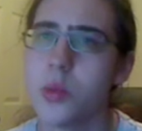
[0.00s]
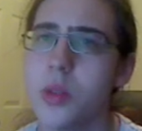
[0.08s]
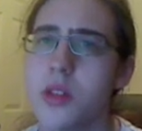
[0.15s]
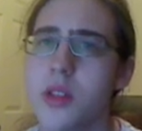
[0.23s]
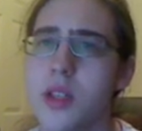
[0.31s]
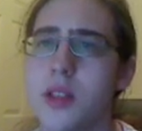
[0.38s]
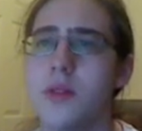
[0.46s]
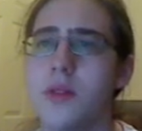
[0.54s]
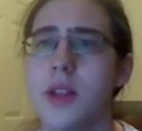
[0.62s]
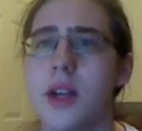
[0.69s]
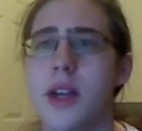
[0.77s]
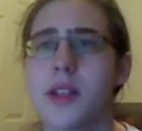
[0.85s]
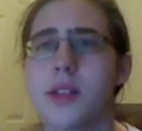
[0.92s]
we set the
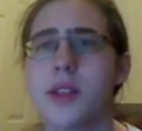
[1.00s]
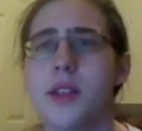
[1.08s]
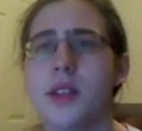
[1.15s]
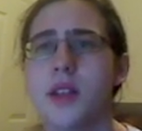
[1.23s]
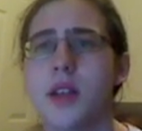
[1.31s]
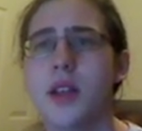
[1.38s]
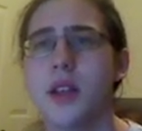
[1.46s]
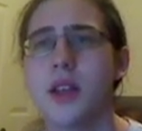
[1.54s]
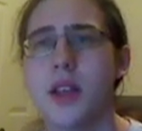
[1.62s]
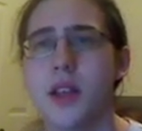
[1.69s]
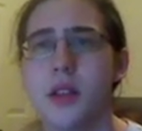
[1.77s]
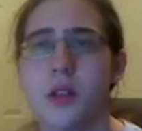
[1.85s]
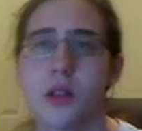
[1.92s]
velocity
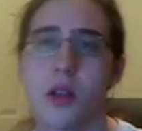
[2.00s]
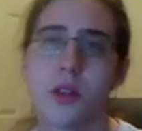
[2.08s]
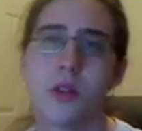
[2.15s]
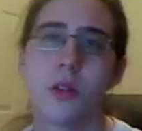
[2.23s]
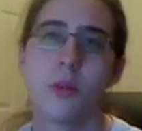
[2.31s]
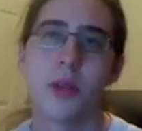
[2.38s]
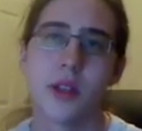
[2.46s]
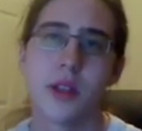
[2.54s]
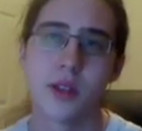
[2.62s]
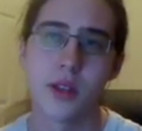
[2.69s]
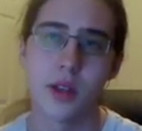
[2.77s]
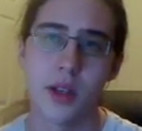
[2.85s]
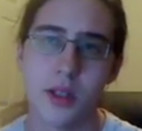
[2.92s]
and this also
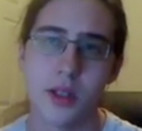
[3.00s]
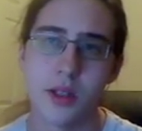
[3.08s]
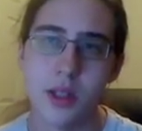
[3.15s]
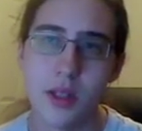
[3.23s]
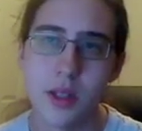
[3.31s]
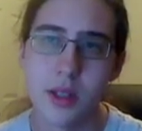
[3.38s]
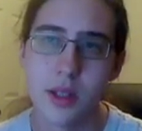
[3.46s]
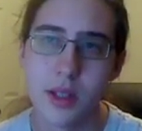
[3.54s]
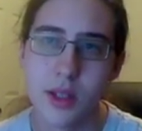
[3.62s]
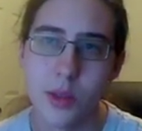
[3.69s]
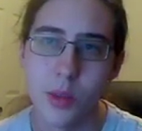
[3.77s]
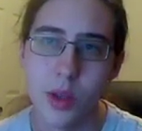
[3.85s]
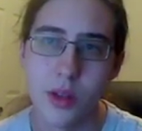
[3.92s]
depends on the
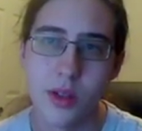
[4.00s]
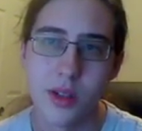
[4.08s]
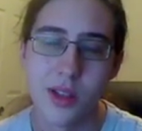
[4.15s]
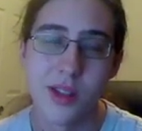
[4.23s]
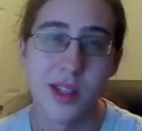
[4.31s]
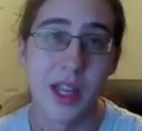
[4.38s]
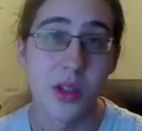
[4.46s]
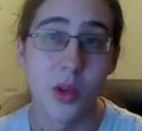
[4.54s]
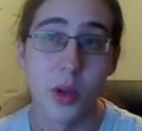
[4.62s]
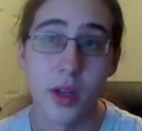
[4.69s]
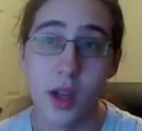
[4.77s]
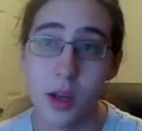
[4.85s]
whether the snake's going